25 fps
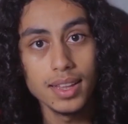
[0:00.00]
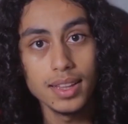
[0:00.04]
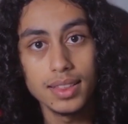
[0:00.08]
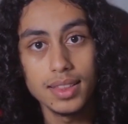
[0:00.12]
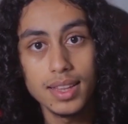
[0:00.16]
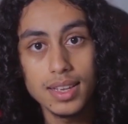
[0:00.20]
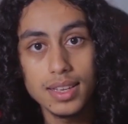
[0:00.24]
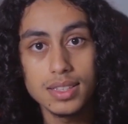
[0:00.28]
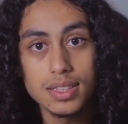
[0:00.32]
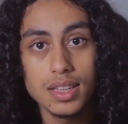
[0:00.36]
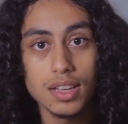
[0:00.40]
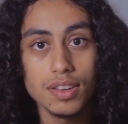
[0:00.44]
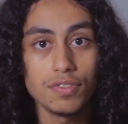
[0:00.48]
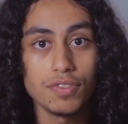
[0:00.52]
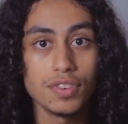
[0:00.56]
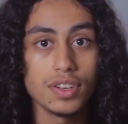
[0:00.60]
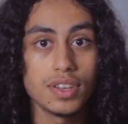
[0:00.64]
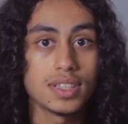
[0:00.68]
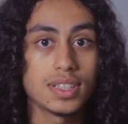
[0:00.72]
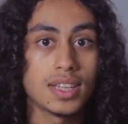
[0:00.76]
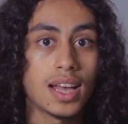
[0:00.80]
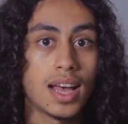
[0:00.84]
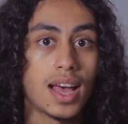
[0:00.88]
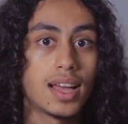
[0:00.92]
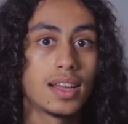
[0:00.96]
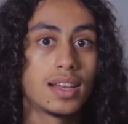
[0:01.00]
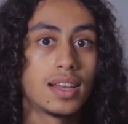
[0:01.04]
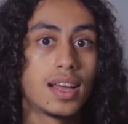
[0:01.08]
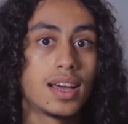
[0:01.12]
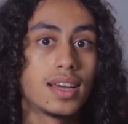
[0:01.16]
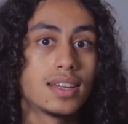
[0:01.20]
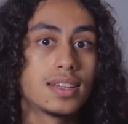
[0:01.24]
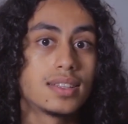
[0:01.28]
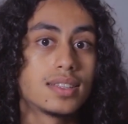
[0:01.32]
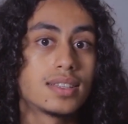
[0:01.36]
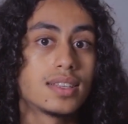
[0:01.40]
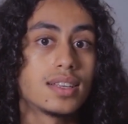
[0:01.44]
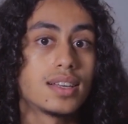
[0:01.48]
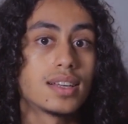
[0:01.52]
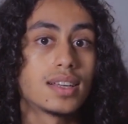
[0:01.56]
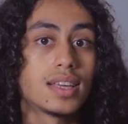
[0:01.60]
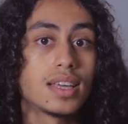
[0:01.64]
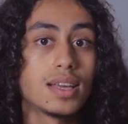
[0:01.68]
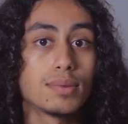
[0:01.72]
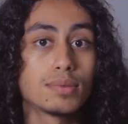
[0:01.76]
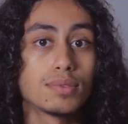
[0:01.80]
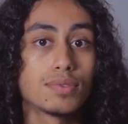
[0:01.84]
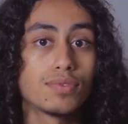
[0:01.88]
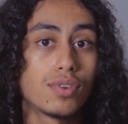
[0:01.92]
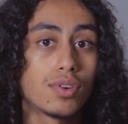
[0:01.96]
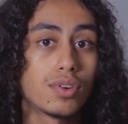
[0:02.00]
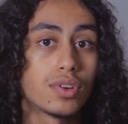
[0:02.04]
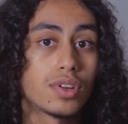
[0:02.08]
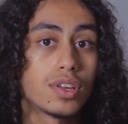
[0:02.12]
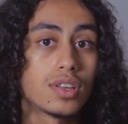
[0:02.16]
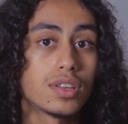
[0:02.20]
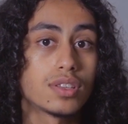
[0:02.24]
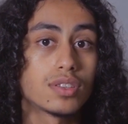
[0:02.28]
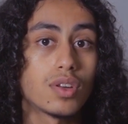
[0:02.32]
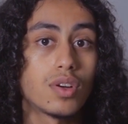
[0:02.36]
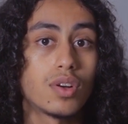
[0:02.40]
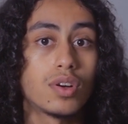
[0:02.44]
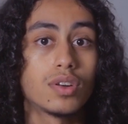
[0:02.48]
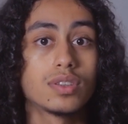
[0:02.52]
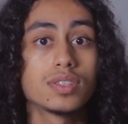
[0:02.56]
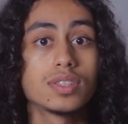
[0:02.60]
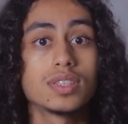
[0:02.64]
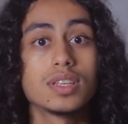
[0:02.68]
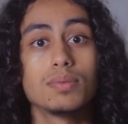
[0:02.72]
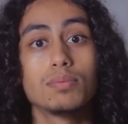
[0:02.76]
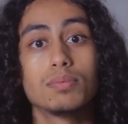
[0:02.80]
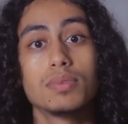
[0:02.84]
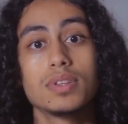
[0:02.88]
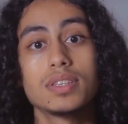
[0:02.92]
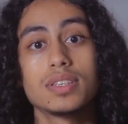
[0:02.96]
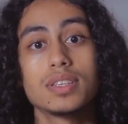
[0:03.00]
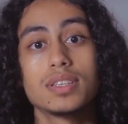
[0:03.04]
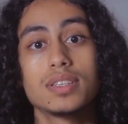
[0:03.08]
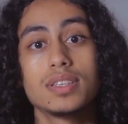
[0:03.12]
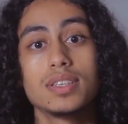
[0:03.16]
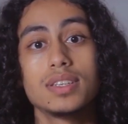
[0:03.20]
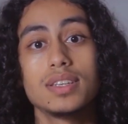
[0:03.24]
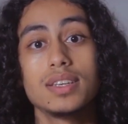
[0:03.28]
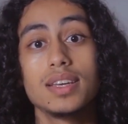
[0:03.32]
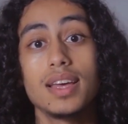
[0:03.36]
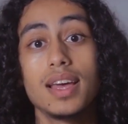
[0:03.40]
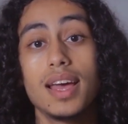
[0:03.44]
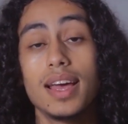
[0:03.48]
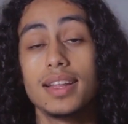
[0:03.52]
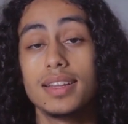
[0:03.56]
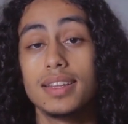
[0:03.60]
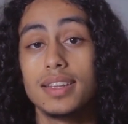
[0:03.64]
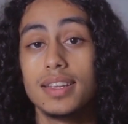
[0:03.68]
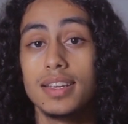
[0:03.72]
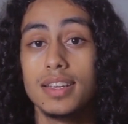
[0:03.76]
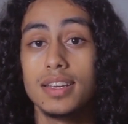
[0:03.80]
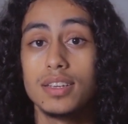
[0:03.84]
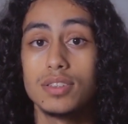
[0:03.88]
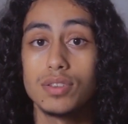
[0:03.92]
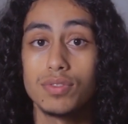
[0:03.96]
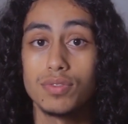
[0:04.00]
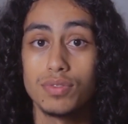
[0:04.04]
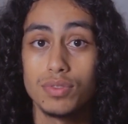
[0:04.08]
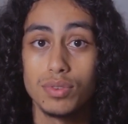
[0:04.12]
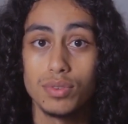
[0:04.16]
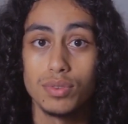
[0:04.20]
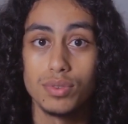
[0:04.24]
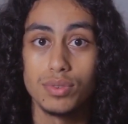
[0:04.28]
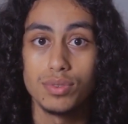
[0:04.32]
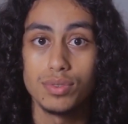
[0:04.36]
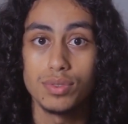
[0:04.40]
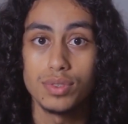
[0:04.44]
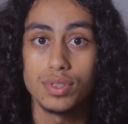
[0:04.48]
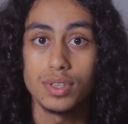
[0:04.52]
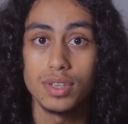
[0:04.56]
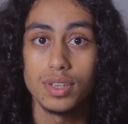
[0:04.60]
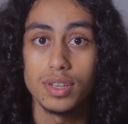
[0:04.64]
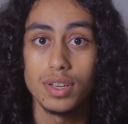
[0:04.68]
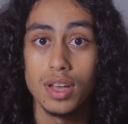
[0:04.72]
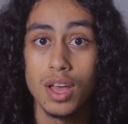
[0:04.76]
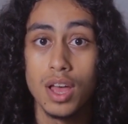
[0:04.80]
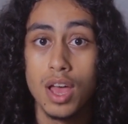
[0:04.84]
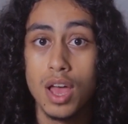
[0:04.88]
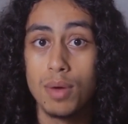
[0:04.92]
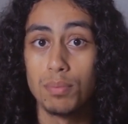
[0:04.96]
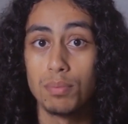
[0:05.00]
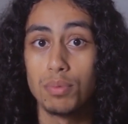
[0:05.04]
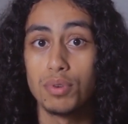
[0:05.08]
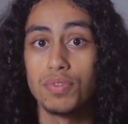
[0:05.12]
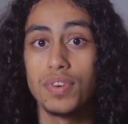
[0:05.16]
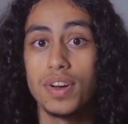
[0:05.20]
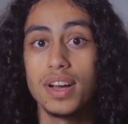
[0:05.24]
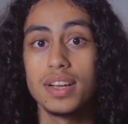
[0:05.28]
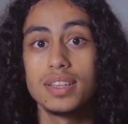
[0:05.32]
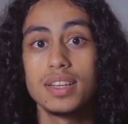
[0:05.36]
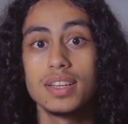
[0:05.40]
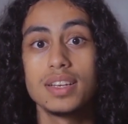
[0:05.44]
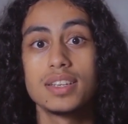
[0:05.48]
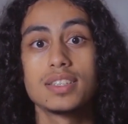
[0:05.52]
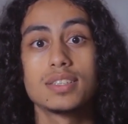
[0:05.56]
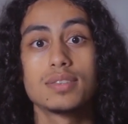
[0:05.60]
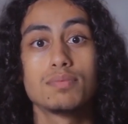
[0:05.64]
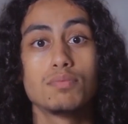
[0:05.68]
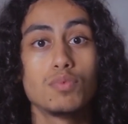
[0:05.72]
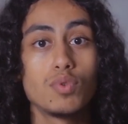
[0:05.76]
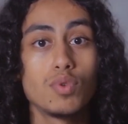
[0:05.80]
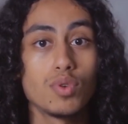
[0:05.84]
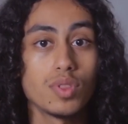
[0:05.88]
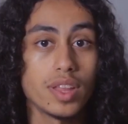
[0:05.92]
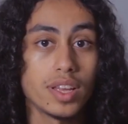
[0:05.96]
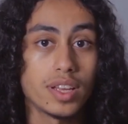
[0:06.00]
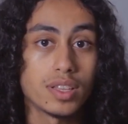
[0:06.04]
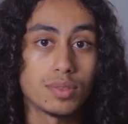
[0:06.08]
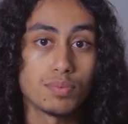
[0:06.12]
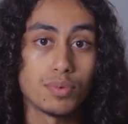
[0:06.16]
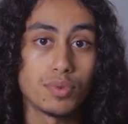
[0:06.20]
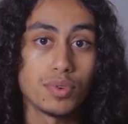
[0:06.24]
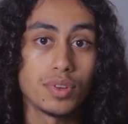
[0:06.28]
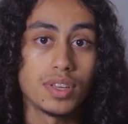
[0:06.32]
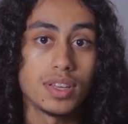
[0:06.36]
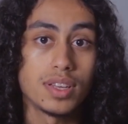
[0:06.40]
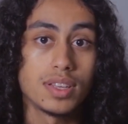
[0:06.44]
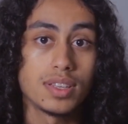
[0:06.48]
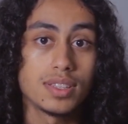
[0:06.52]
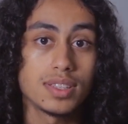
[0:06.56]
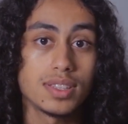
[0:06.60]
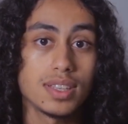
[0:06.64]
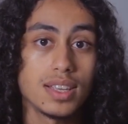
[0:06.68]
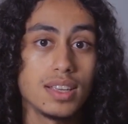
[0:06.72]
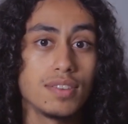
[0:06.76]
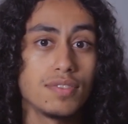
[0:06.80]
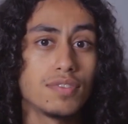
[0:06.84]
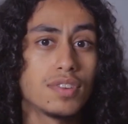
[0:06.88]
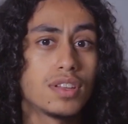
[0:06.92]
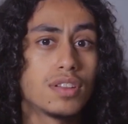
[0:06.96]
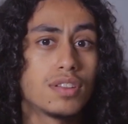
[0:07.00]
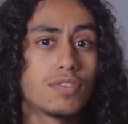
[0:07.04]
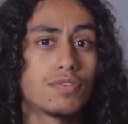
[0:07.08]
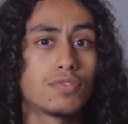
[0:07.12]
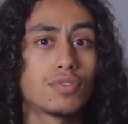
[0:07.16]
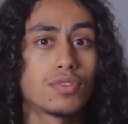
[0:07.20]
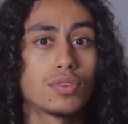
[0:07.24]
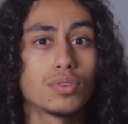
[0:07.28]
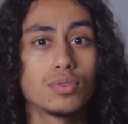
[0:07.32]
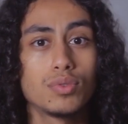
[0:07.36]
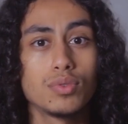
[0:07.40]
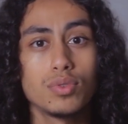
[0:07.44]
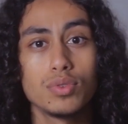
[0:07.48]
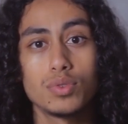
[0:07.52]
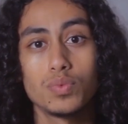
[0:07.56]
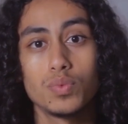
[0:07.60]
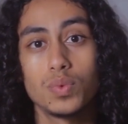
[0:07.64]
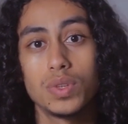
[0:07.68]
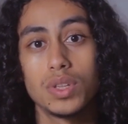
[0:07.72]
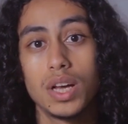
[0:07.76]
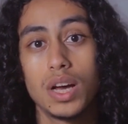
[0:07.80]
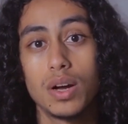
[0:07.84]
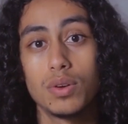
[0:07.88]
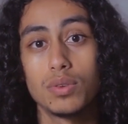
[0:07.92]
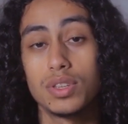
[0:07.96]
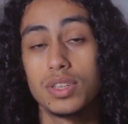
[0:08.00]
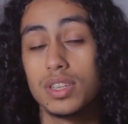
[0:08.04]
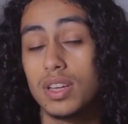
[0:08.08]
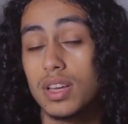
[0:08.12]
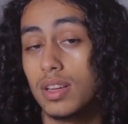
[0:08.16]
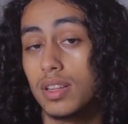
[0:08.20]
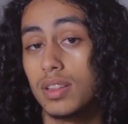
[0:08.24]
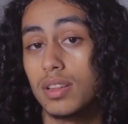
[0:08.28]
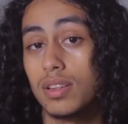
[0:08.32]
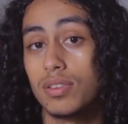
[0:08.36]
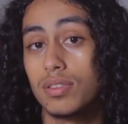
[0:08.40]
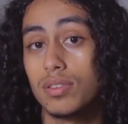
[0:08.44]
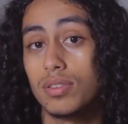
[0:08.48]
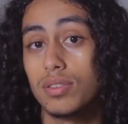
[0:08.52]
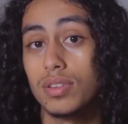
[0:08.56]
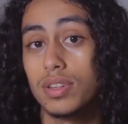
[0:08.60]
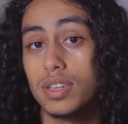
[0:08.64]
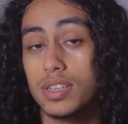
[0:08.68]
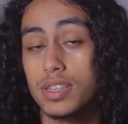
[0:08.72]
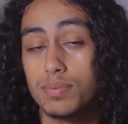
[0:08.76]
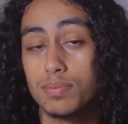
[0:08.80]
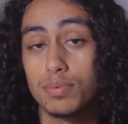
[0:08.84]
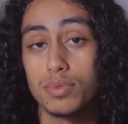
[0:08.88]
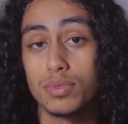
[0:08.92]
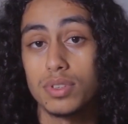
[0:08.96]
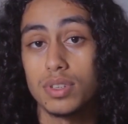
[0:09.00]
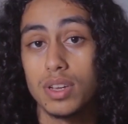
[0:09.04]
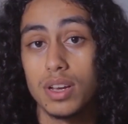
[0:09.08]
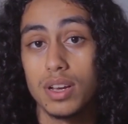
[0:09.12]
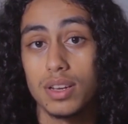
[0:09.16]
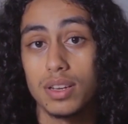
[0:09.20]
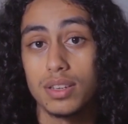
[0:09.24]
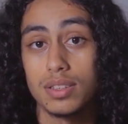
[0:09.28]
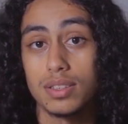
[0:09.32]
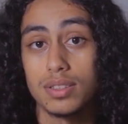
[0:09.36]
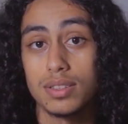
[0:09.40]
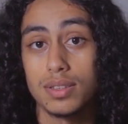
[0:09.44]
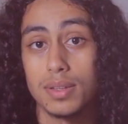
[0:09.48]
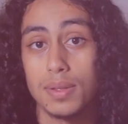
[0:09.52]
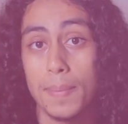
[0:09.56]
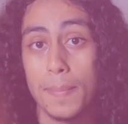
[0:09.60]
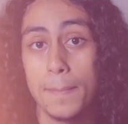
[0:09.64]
This difference highlights uh, Keap's focus on simplicity and ease of use, uh, providing a smooth experience even for those without technical expertise.